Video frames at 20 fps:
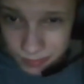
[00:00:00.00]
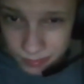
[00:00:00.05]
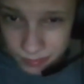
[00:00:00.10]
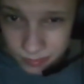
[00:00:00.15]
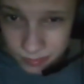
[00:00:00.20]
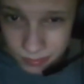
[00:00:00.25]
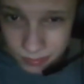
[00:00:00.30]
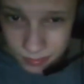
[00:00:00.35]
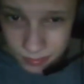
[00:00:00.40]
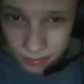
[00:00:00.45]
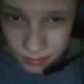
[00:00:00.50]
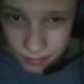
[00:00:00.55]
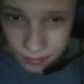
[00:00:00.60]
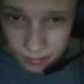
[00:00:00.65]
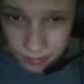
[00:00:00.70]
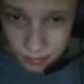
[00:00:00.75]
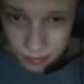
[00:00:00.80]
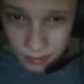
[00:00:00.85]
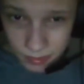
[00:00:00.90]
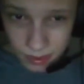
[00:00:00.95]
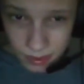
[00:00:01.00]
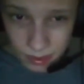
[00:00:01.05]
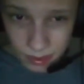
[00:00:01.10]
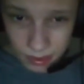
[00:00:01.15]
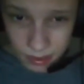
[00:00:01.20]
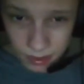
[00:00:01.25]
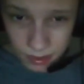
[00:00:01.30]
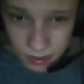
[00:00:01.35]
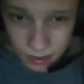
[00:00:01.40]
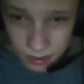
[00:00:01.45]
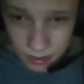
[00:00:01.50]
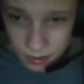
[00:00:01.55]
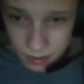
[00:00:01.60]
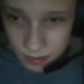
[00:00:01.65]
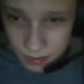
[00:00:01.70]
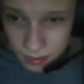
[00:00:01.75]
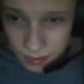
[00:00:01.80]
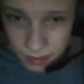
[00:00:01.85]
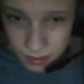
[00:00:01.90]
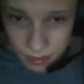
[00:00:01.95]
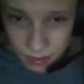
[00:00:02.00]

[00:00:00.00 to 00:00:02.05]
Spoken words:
(no one is talking)